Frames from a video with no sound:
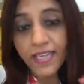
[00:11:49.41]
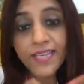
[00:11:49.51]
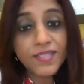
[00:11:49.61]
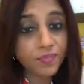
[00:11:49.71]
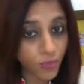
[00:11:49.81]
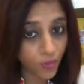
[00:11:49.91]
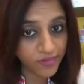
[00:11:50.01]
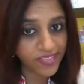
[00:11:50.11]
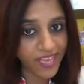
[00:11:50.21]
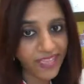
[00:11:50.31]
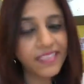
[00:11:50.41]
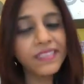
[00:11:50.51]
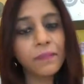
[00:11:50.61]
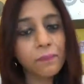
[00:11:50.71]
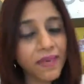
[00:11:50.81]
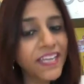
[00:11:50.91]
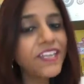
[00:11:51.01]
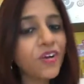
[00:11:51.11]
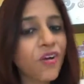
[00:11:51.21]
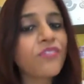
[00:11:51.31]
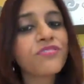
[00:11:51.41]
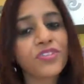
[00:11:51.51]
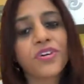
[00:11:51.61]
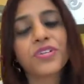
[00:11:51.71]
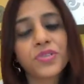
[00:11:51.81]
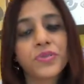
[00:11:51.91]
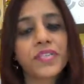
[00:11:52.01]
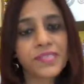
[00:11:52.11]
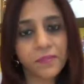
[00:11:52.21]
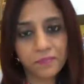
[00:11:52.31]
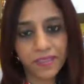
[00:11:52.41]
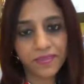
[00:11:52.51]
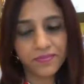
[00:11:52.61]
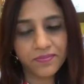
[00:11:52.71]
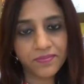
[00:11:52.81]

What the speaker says: is more than the pain of not doing something.